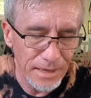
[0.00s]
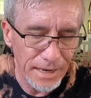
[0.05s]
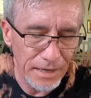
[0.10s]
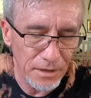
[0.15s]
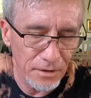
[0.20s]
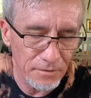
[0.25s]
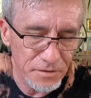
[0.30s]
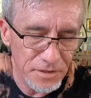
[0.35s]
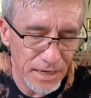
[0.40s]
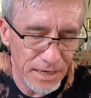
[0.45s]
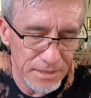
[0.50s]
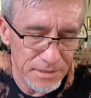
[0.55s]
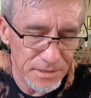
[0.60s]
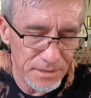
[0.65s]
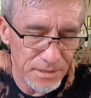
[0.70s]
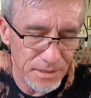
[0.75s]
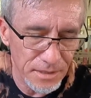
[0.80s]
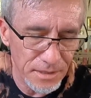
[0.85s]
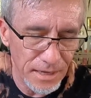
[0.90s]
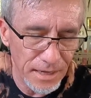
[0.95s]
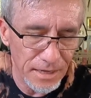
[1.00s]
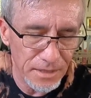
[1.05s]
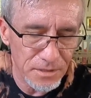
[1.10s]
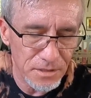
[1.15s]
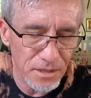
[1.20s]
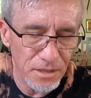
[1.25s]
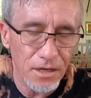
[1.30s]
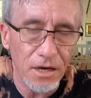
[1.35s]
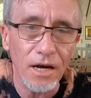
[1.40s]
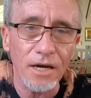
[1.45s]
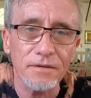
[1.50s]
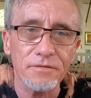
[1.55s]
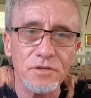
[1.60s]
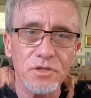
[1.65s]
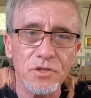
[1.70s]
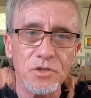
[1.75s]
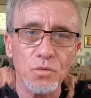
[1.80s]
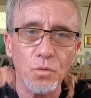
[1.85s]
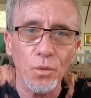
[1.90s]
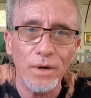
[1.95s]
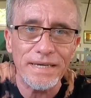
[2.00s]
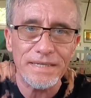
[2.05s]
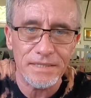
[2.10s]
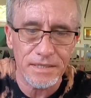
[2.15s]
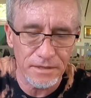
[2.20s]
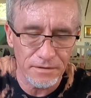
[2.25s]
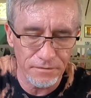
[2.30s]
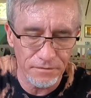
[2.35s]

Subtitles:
And I've tasted it and it's a kind of sweet